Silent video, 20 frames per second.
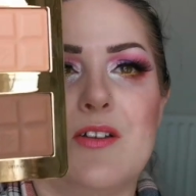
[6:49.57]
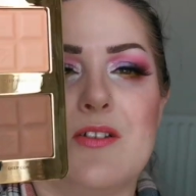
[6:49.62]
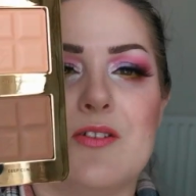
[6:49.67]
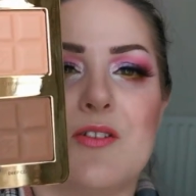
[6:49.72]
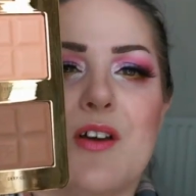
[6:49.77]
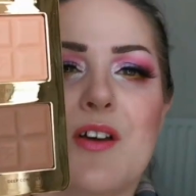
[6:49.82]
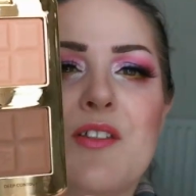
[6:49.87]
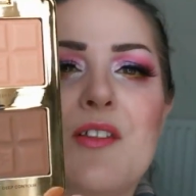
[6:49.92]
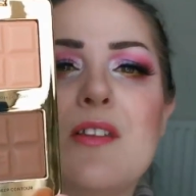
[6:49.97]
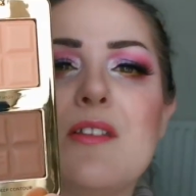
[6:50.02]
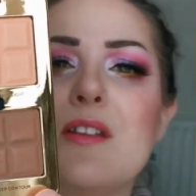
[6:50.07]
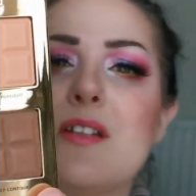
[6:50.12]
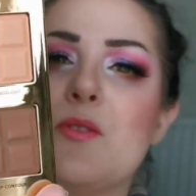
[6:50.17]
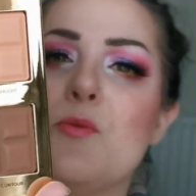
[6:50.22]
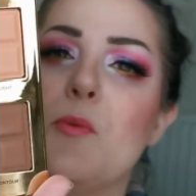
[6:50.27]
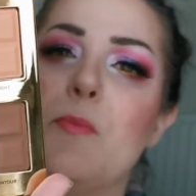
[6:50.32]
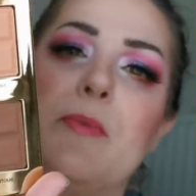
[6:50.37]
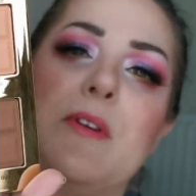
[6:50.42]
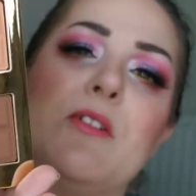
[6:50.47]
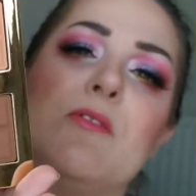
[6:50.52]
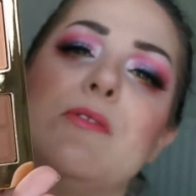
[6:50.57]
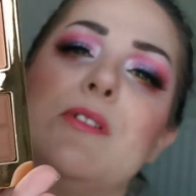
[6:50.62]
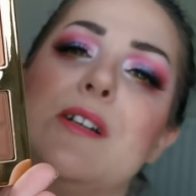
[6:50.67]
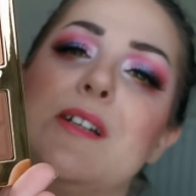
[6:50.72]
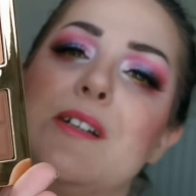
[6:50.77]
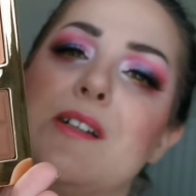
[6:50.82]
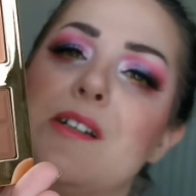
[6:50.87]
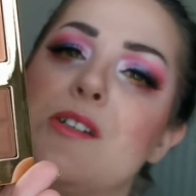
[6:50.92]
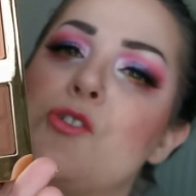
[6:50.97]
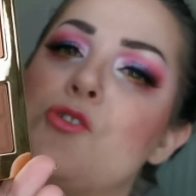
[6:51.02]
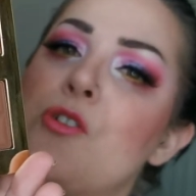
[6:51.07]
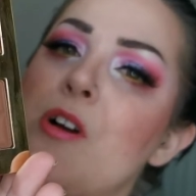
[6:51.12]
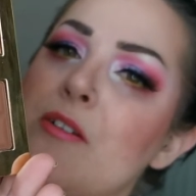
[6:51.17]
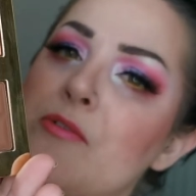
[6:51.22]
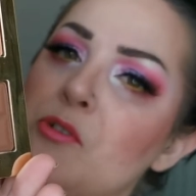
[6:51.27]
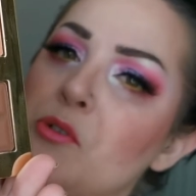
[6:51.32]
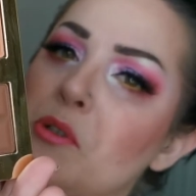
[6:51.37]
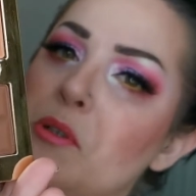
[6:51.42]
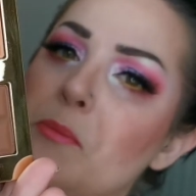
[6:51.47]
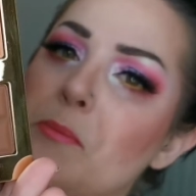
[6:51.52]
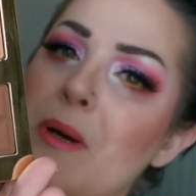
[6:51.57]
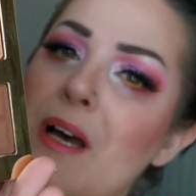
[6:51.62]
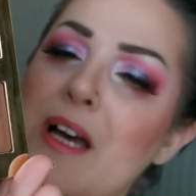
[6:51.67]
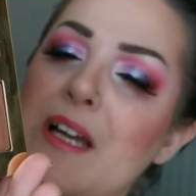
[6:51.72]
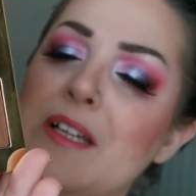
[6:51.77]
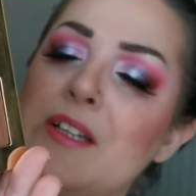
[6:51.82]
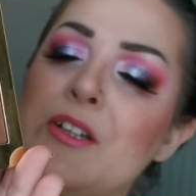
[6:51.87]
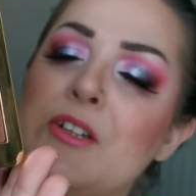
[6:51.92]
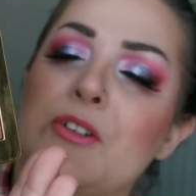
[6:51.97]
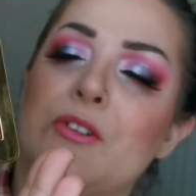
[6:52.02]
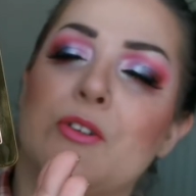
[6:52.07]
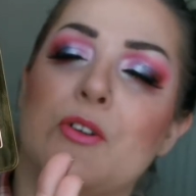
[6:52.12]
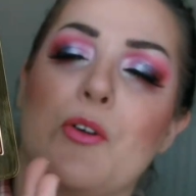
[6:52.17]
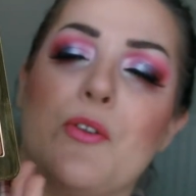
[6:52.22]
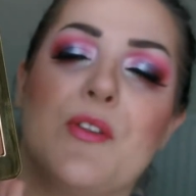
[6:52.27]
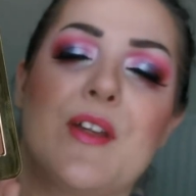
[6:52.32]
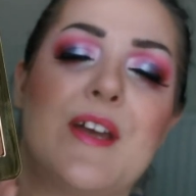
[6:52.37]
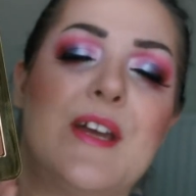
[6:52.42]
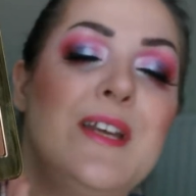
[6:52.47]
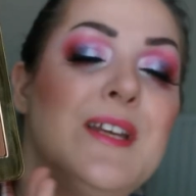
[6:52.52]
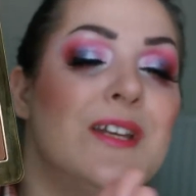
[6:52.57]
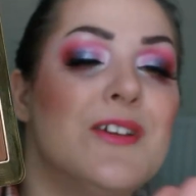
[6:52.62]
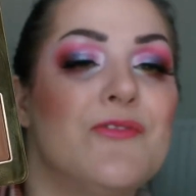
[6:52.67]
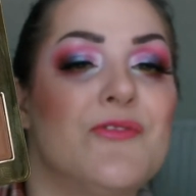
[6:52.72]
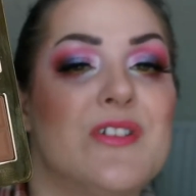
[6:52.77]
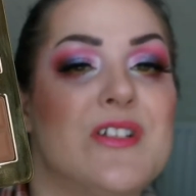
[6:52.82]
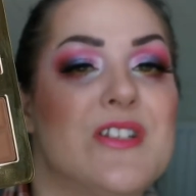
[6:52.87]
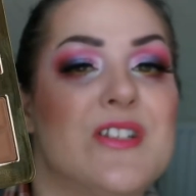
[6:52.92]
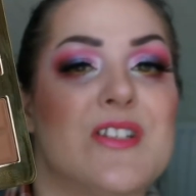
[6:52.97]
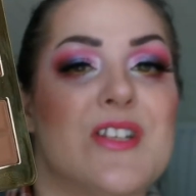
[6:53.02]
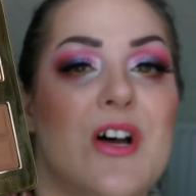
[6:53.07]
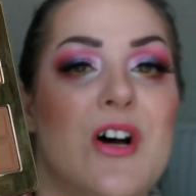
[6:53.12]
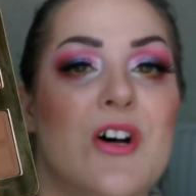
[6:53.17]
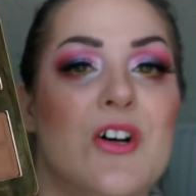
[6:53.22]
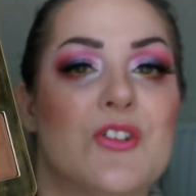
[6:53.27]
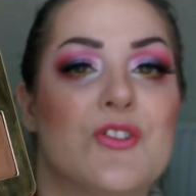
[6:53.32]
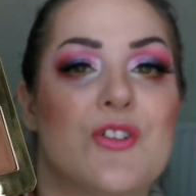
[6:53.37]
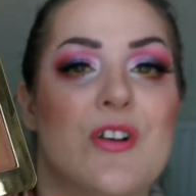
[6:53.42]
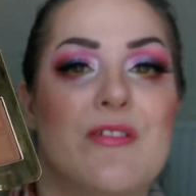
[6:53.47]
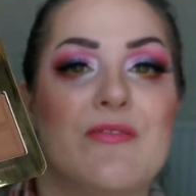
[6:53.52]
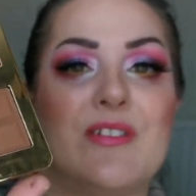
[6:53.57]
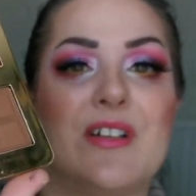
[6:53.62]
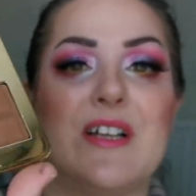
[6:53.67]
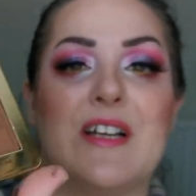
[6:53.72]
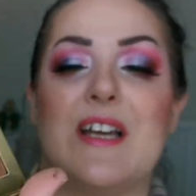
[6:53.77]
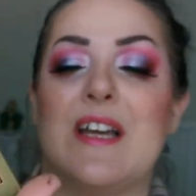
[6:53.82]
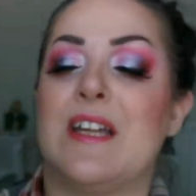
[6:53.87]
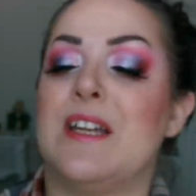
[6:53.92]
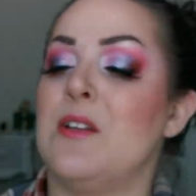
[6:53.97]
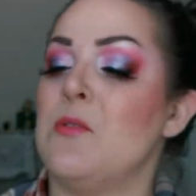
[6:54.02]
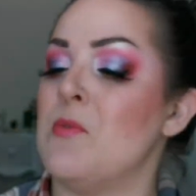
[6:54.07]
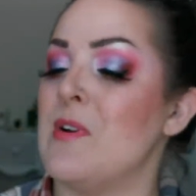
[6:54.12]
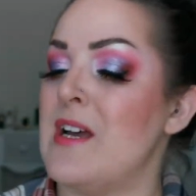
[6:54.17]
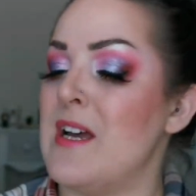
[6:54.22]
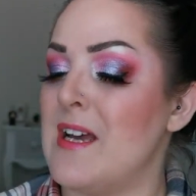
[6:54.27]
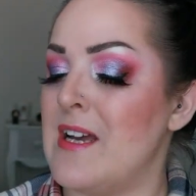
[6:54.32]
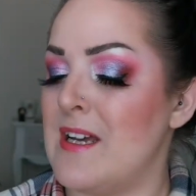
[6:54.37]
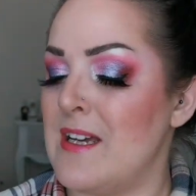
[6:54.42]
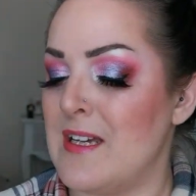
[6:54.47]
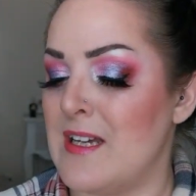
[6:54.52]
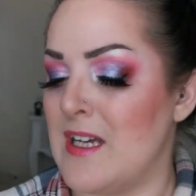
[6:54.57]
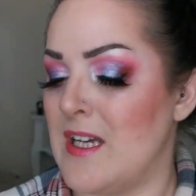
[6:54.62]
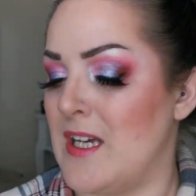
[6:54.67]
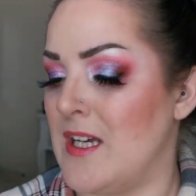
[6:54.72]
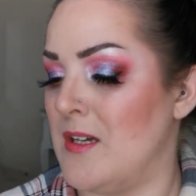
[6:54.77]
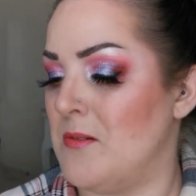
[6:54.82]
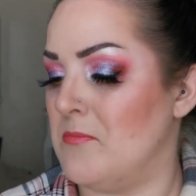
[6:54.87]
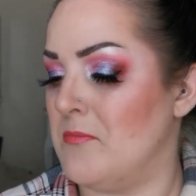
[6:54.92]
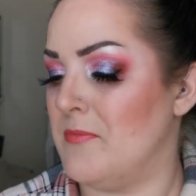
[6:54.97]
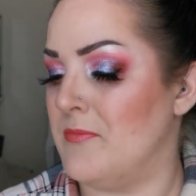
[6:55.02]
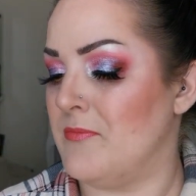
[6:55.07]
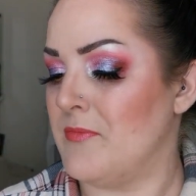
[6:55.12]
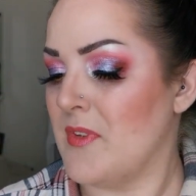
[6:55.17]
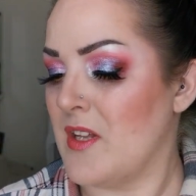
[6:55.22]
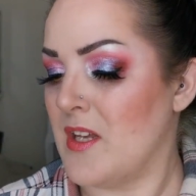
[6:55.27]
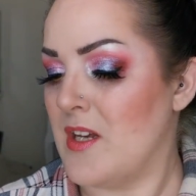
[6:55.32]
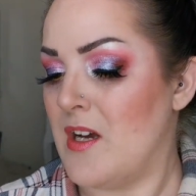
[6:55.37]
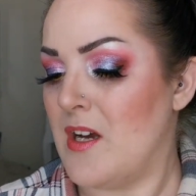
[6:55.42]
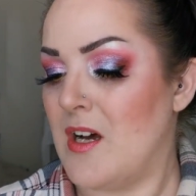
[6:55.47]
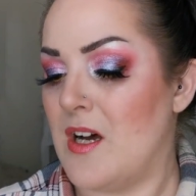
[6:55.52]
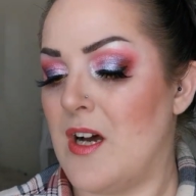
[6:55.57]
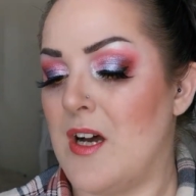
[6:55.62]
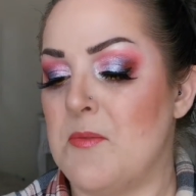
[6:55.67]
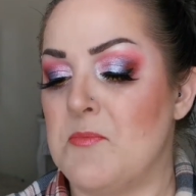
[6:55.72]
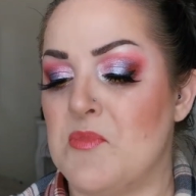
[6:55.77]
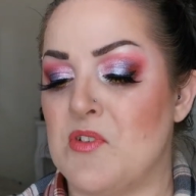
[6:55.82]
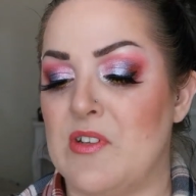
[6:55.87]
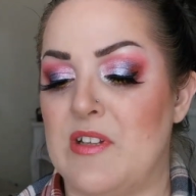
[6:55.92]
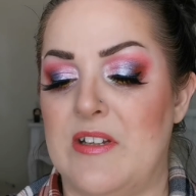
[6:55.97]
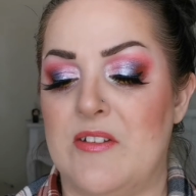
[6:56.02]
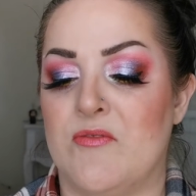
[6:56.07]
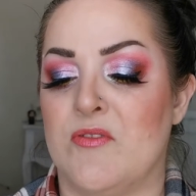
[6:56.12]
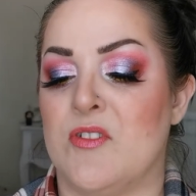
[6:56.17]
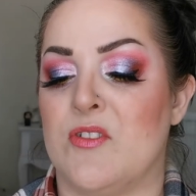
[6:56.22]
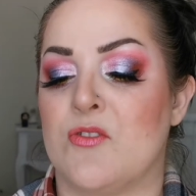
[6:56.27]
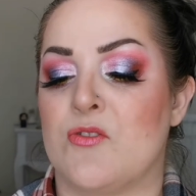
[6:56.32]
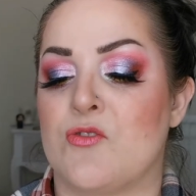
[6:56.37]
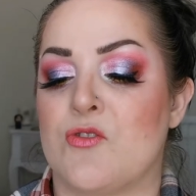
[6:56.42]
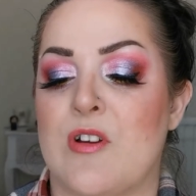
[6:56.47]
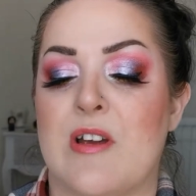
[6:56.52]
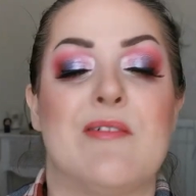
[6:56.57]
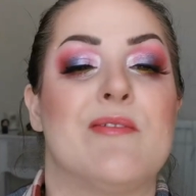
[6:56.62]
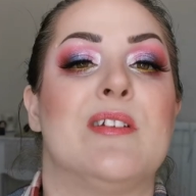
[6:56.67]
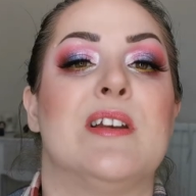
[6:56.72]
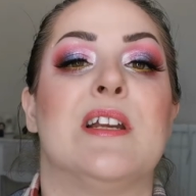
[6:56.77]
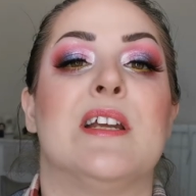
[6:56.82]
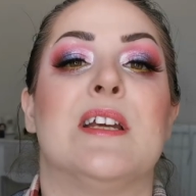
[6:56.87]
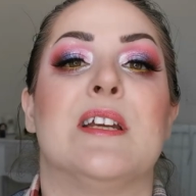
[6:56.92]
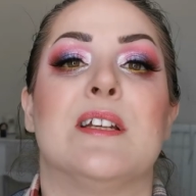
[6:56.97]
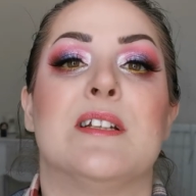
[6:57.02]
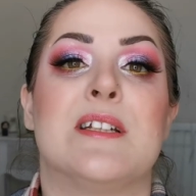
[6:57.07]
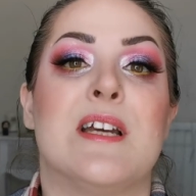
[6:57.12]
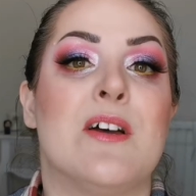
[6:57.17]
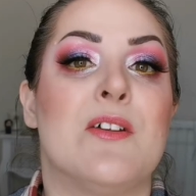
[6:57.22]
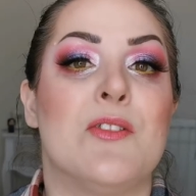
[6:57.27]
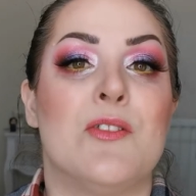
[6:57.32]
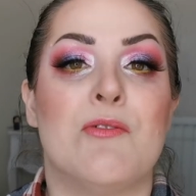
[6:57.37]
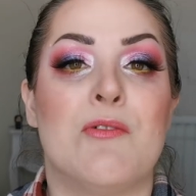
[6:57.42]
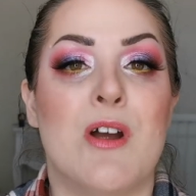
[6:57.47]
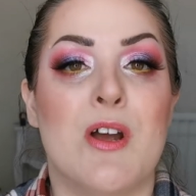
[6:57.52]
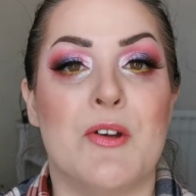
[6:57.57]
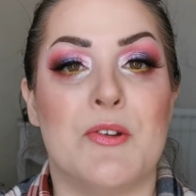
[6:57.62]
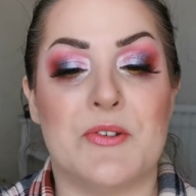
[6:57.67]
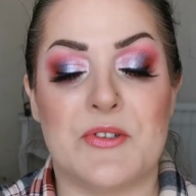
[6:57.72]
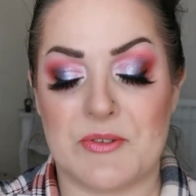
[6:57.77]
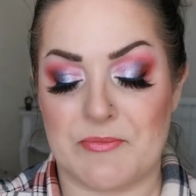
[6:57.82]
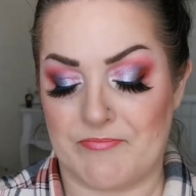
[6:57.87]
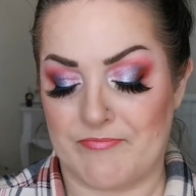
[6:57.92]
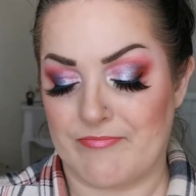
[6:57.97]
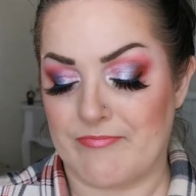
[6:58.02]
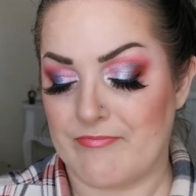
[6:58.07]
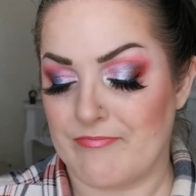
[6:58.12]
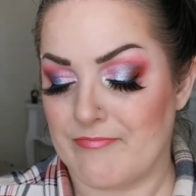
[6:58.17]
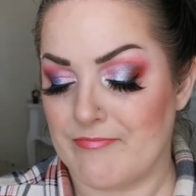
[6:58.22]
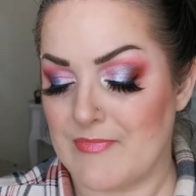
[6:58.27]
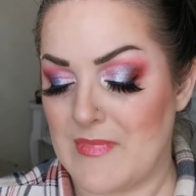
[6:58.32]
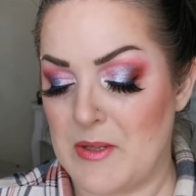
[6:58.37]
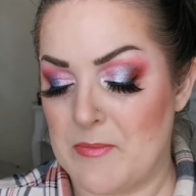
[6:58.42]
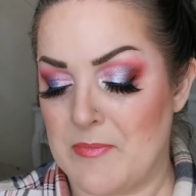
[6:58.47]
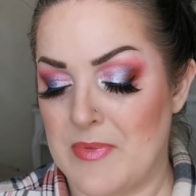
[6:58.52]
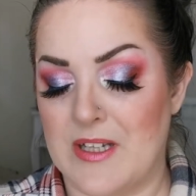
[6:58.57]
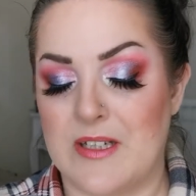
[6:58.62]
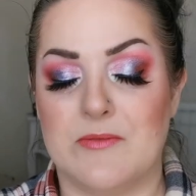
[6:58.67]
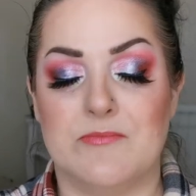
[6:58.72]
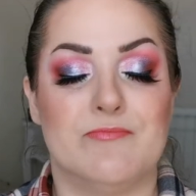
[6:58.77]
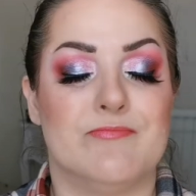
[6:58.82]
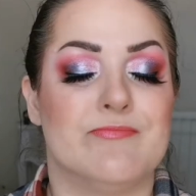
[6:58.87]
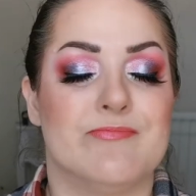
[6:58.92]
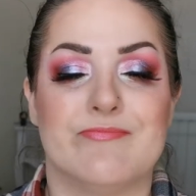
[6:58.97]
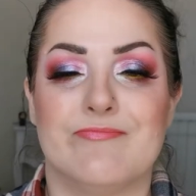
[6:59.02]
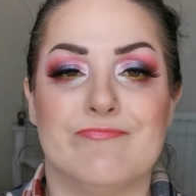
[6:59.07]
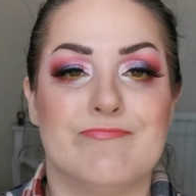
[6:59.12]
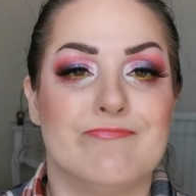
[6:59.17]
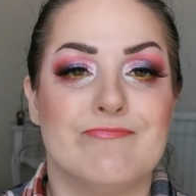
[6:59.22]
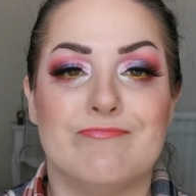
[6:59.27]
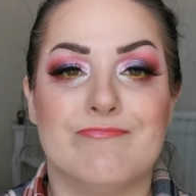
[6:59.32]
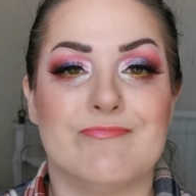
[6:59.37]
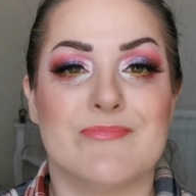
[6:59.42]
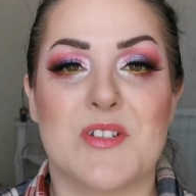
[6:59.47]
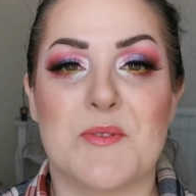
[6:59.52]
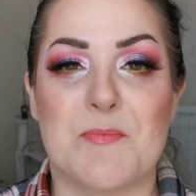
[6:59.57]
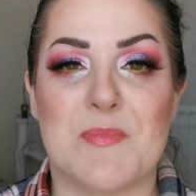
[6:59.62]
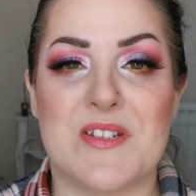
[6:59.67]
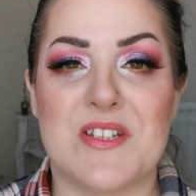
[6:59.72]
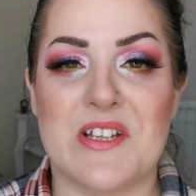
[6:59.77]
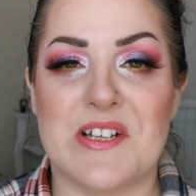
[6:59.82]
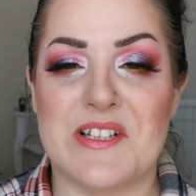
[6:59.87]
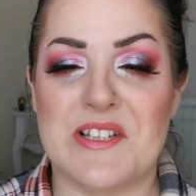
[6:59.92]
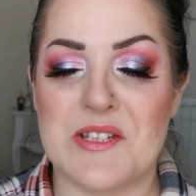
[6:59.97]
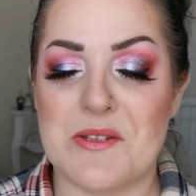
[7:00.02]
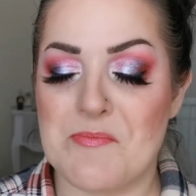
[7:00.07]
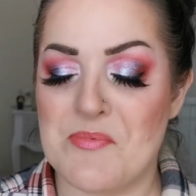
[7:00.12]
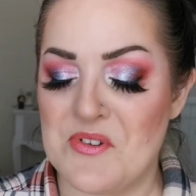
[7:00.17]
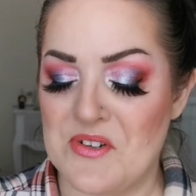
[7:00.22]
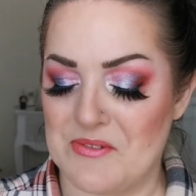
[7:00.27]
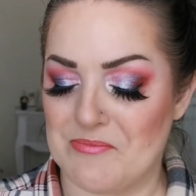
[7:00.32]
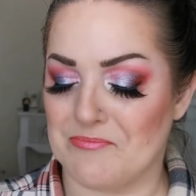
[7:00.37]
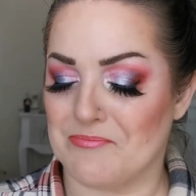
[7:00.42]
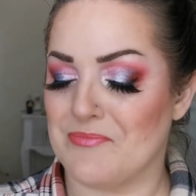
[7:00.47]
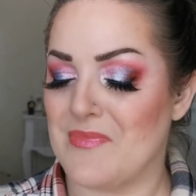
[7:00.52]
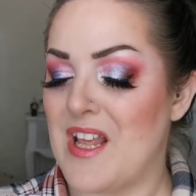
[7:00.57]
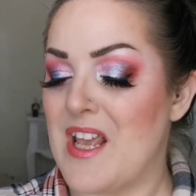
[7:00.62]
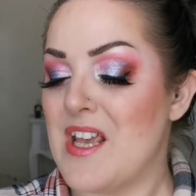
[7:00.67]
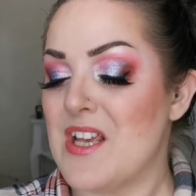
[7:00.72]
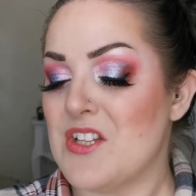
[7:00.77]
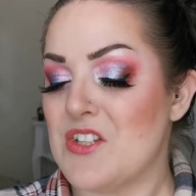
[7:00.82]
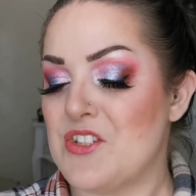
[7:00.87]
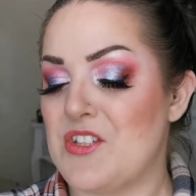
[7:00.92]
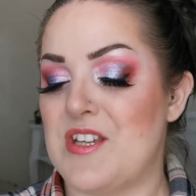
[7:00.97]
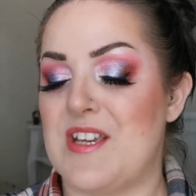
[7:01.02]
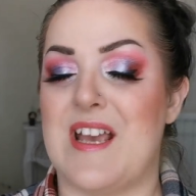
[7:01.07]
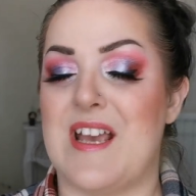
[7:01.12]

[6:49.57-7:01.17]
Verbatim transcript: So I think this would be a really nice travel companion. Not that any of us are traveling anywhere. Um, I'm not even traveling down the road, but it's besides the point. So